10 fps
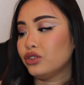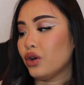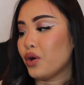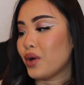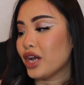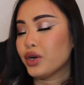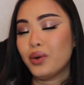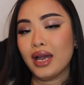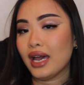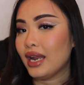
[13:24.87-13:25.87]
So I
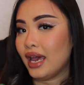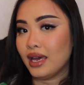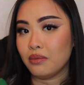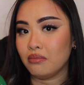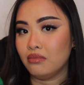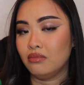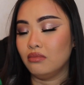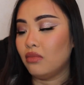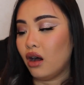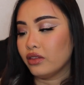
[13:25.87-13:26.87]
go ahead
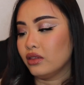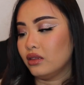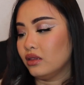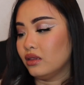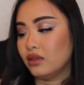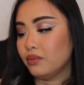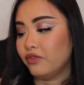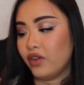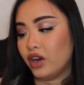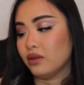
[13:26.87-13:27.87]
and bought
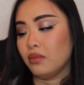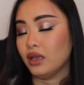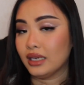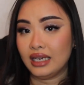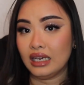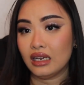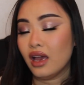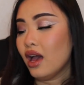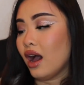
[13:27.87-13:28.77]
Vert Malachite.